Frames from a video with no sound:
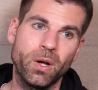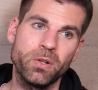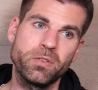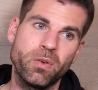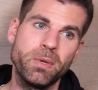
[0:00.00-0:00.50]

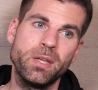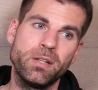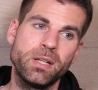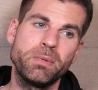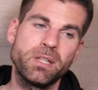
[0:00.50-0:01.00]
also for me, a
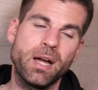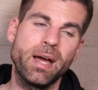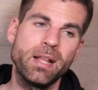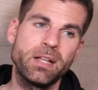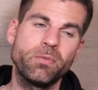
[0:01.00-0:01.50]
little bit the
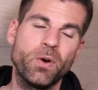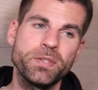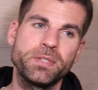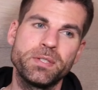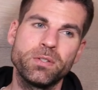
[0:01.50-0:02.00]
highlight
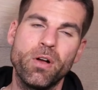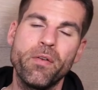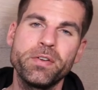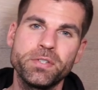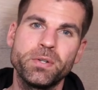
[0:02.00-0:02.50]
was this
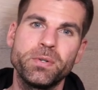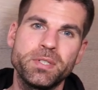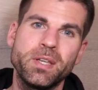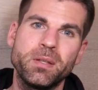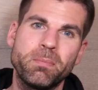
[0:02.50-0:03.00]
orange
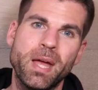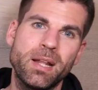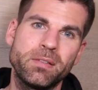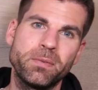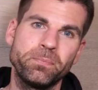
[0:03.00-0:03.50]
sauce here on the
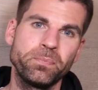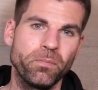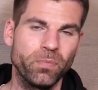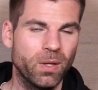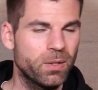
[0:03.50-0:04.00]
palate,
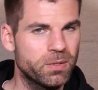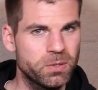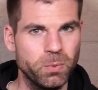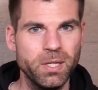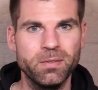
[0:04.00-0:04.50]

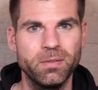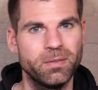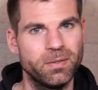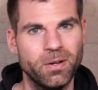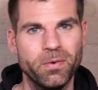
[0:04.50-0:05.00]
sweet
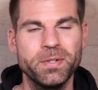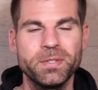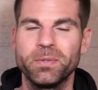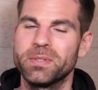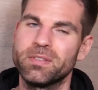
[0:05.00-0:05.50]
orange
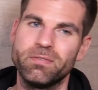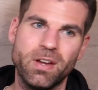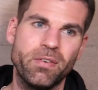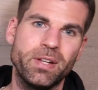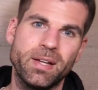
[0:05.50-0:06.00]
sauce,
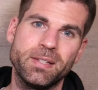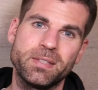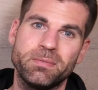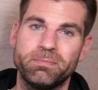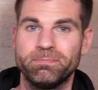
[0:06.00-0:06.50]
very
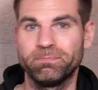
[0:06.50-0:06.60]
nice.